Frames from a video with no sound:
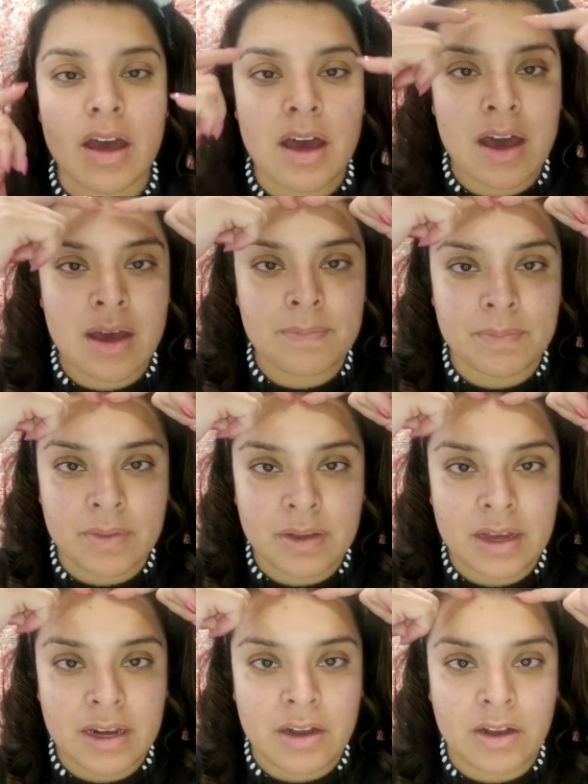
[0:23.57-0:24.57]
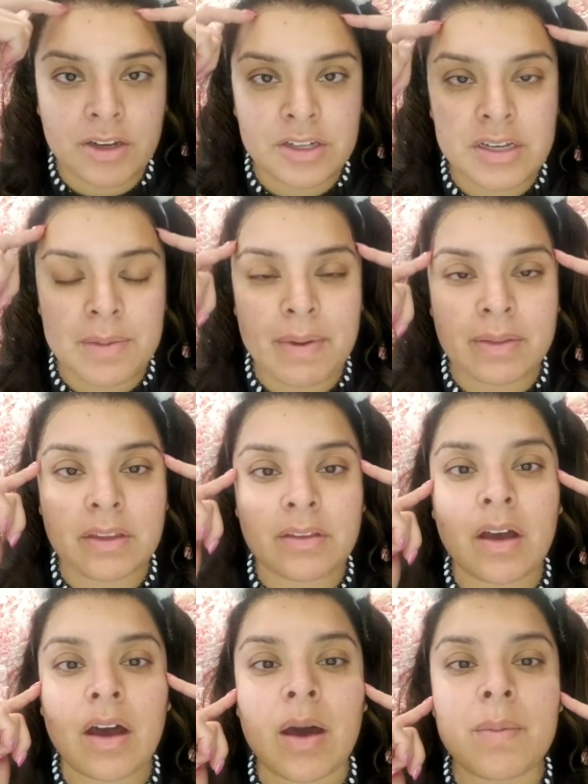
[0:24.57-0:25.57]
kind of heart shape at the
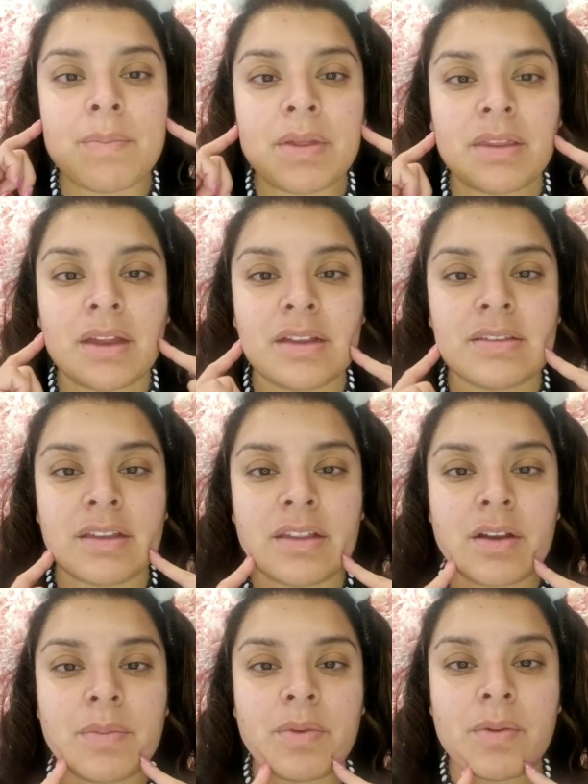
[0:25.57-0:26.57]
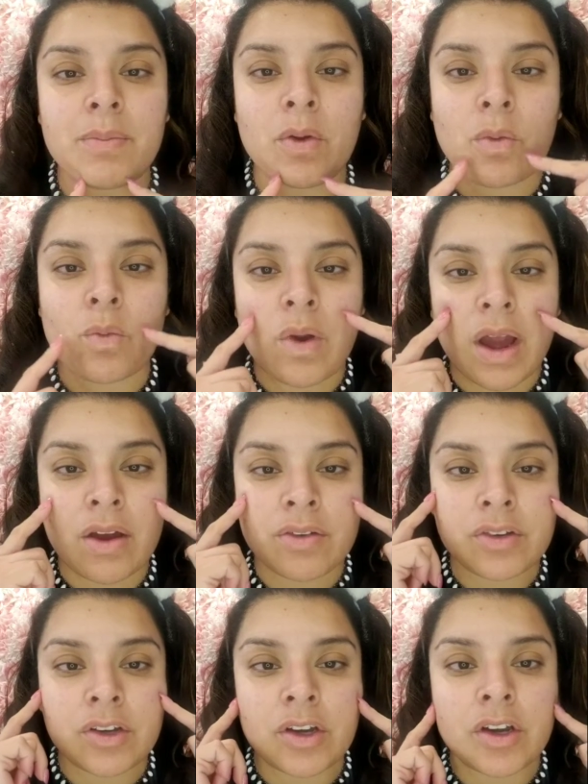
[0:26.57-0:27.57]
top, but then it's a little bit more
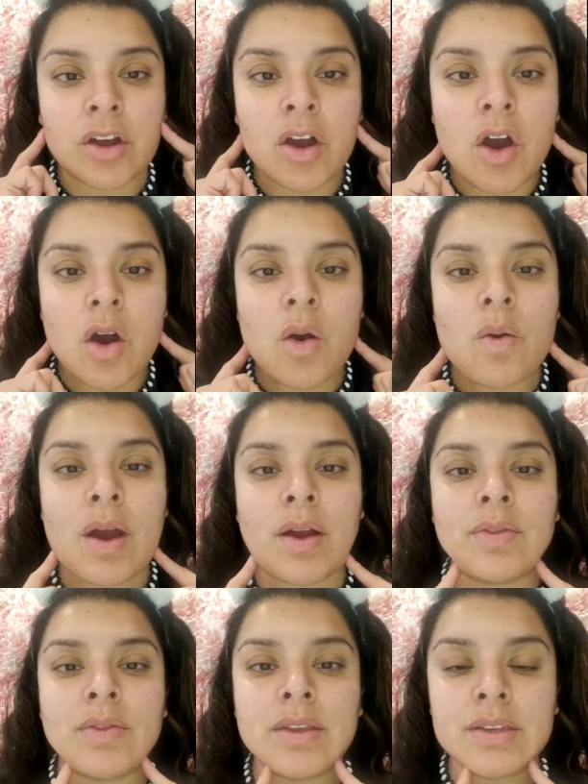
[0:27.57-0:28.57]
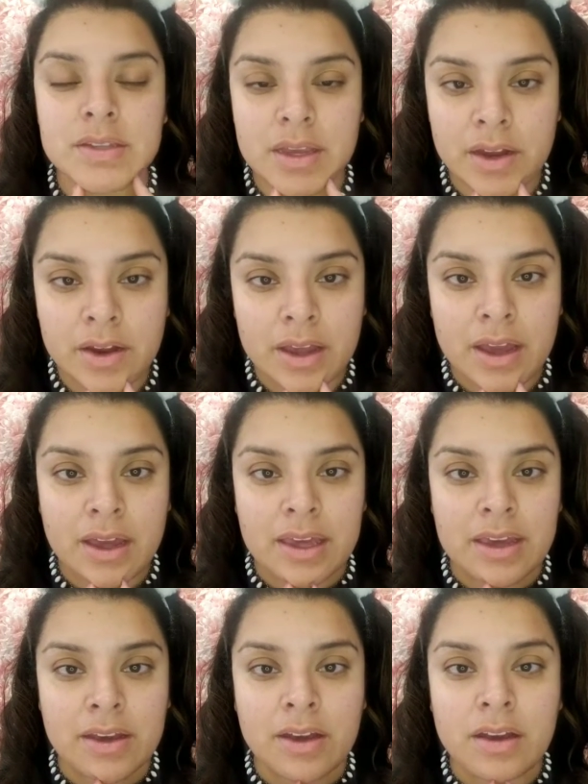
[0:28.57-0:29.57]
rounder around this area
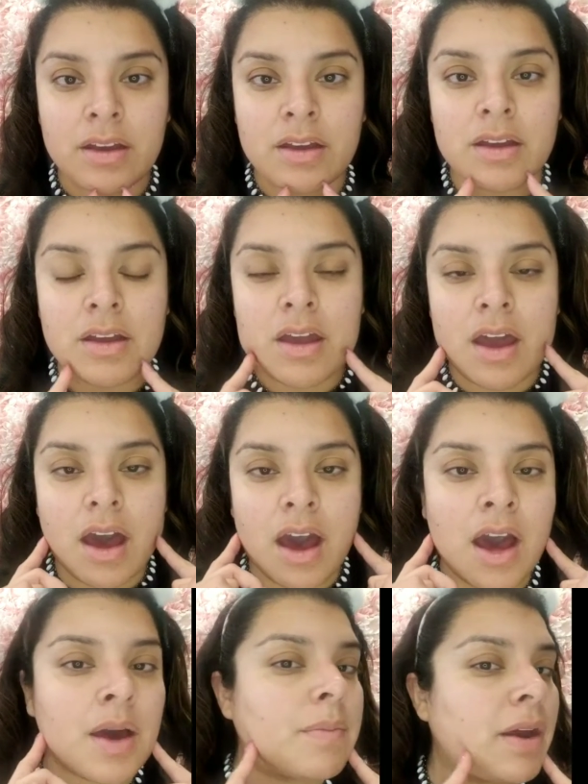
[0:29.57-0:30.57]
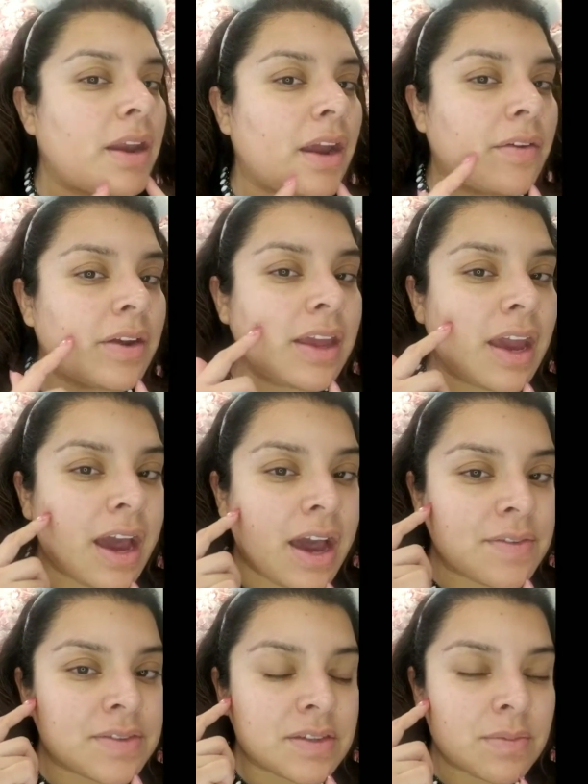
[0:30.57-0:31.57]
here. And I already
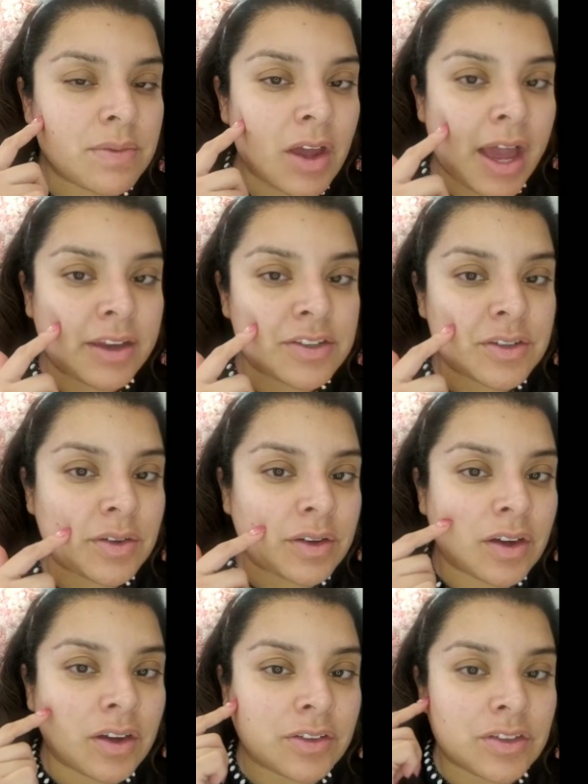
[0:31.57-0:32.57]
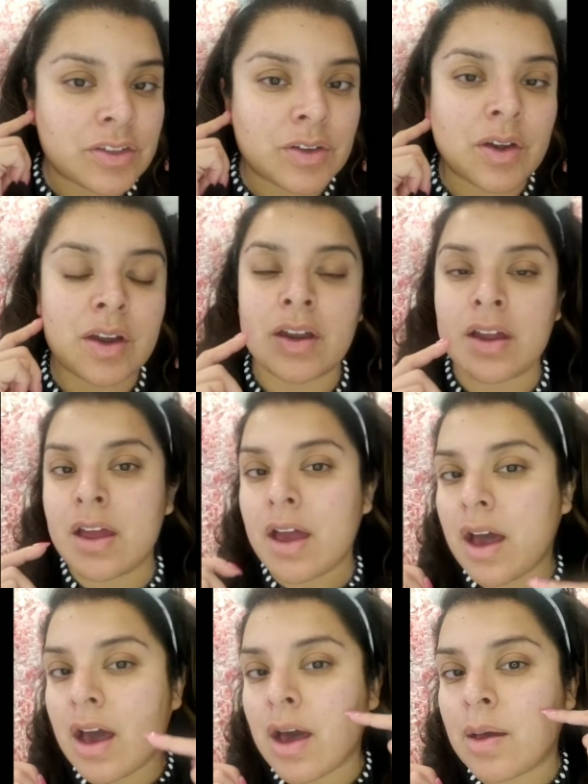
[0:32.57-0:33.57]
have some natural contour
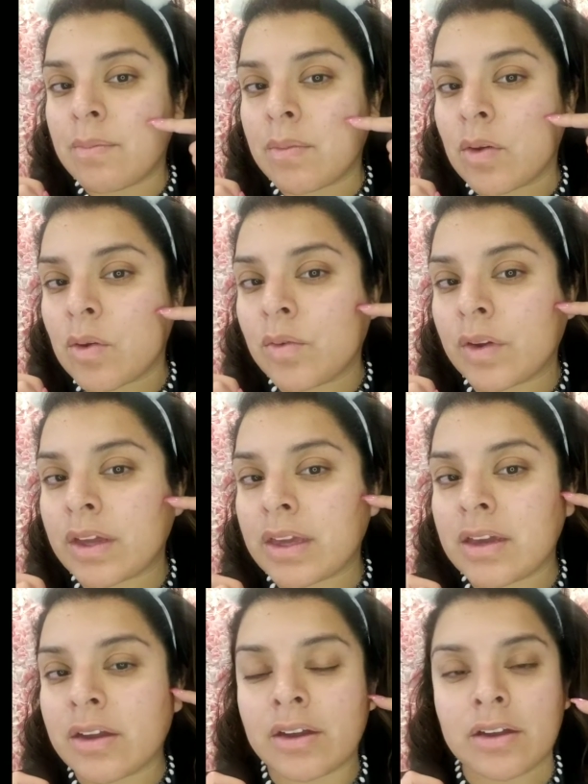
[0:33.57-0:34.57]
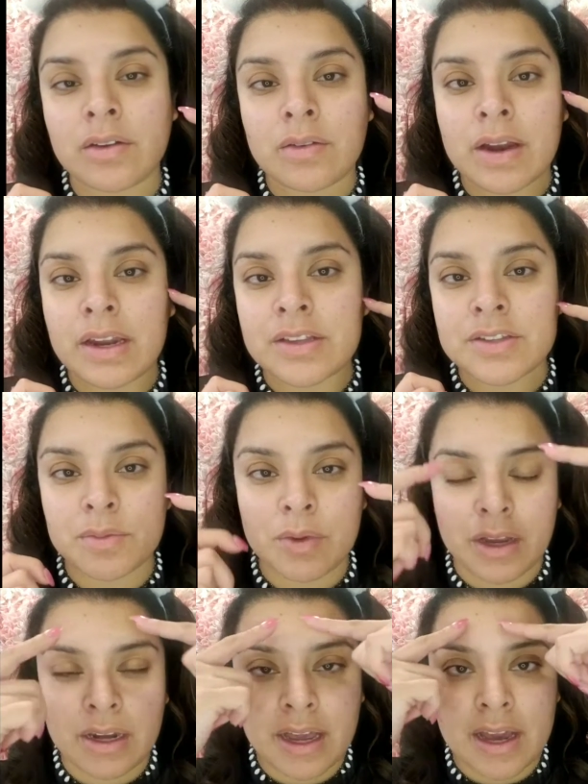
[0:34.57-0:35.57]
over here already, so
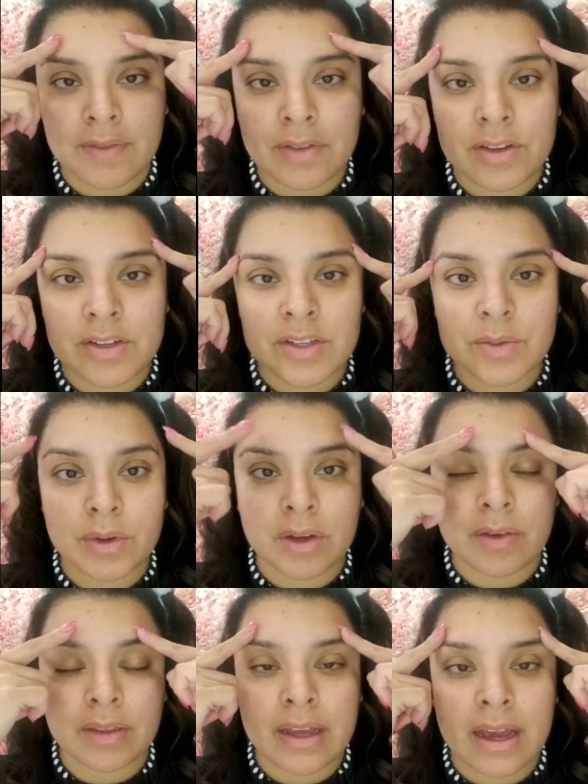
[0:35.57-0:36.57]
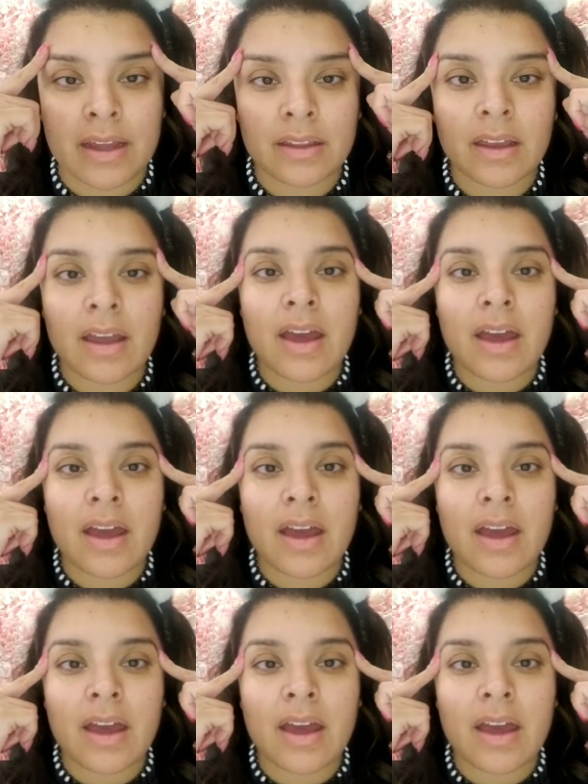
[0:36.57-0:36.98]
we're gonna have to just work with that.